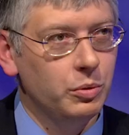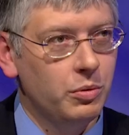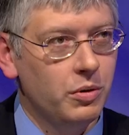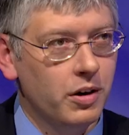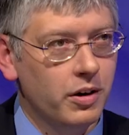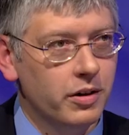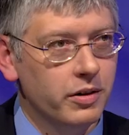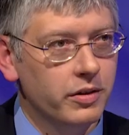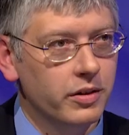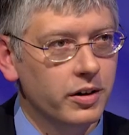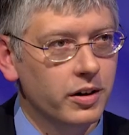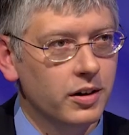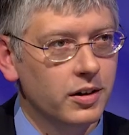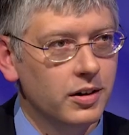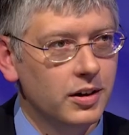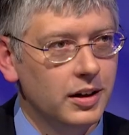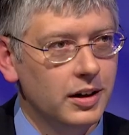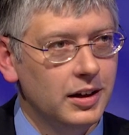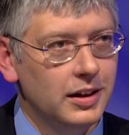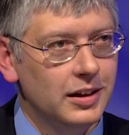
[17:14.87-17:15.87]
water there.
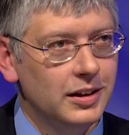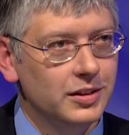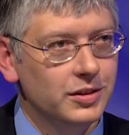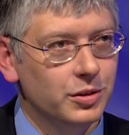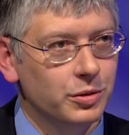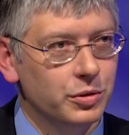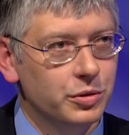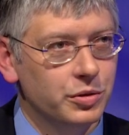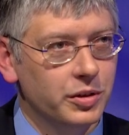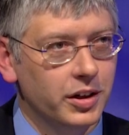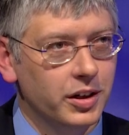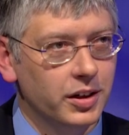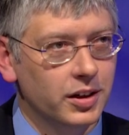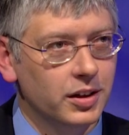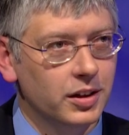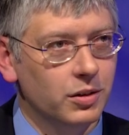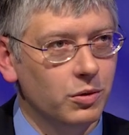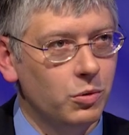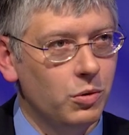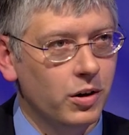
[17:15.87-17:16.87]
So we're trying to
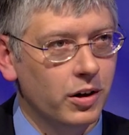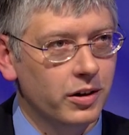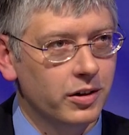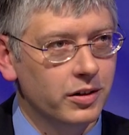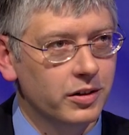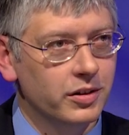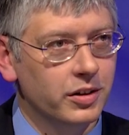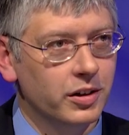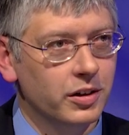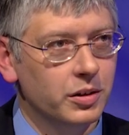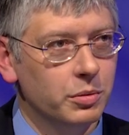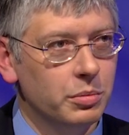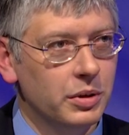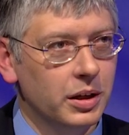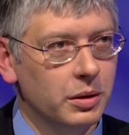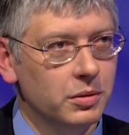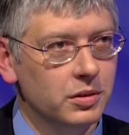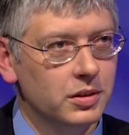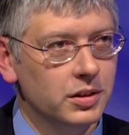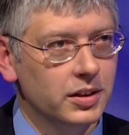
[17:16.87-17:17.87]
get water in there to
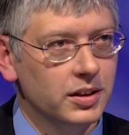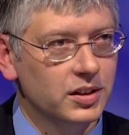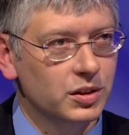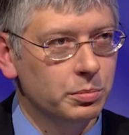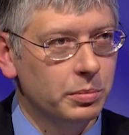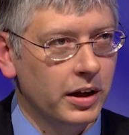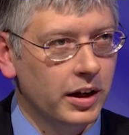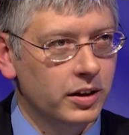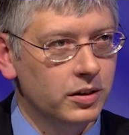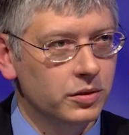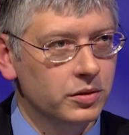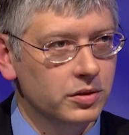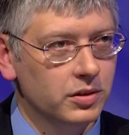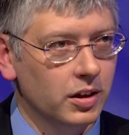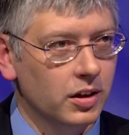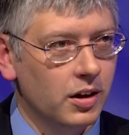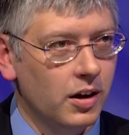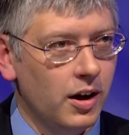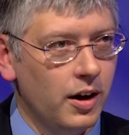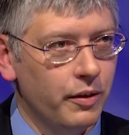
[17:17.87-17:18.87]
be able to expand those
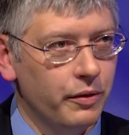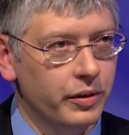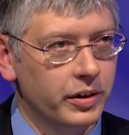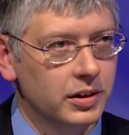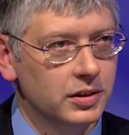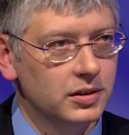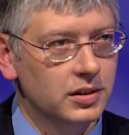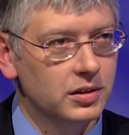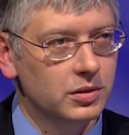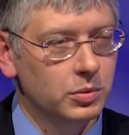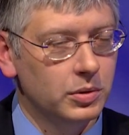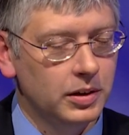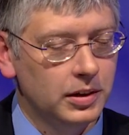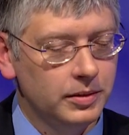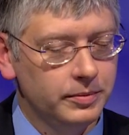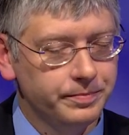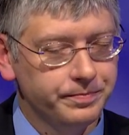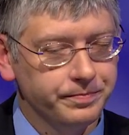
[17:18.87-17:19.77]
kind of offerings as well.